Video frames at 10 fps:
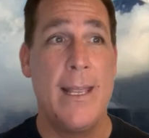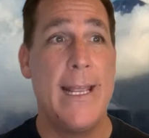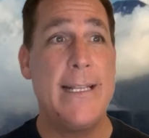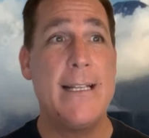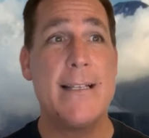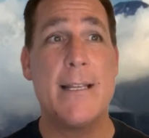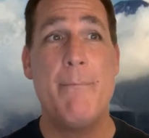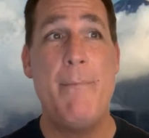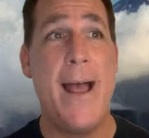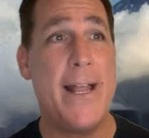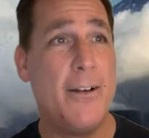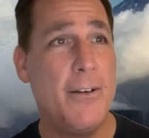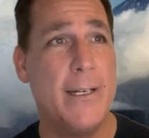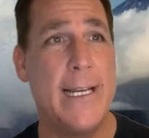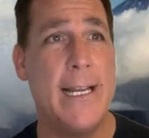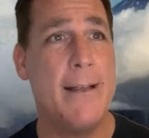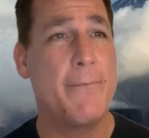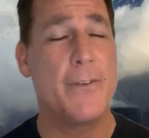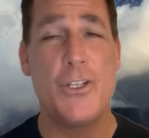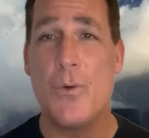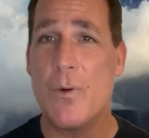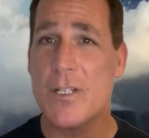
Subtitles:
It doesn't matter if you're